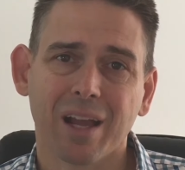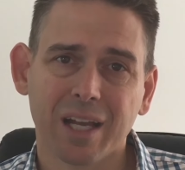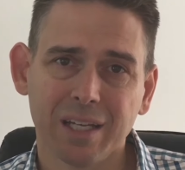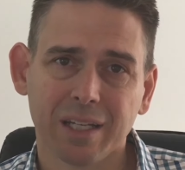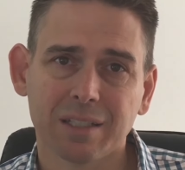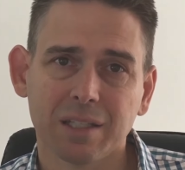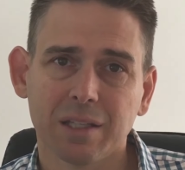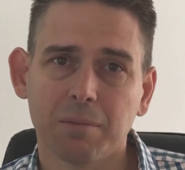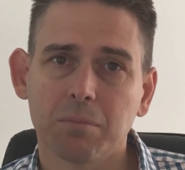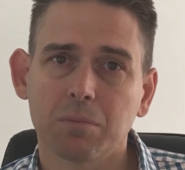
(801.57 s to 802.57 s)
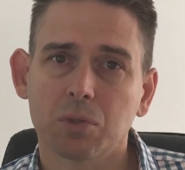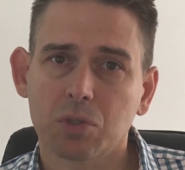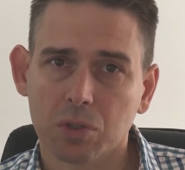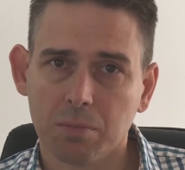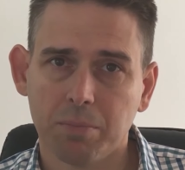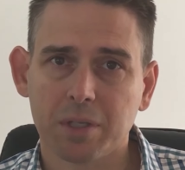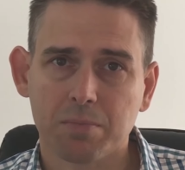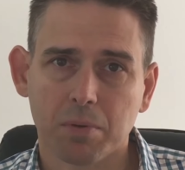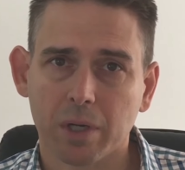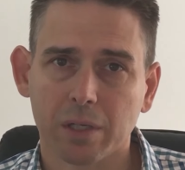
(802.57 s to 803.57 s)
connecting them to the
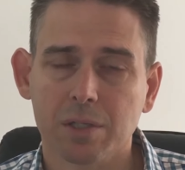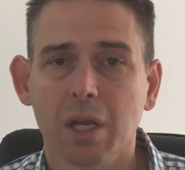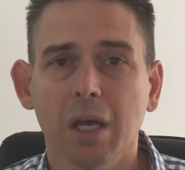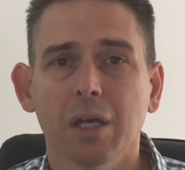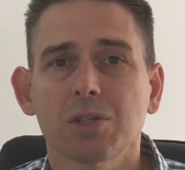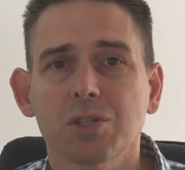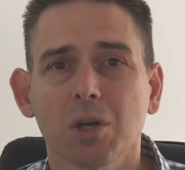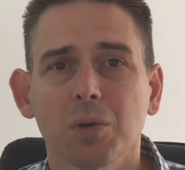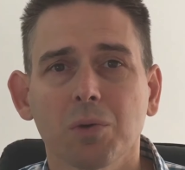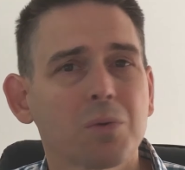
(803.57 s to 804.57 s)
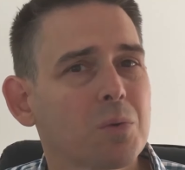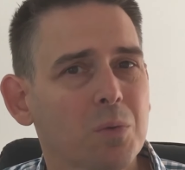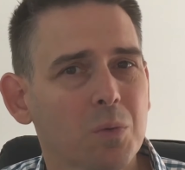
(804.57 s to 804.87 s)
best products. So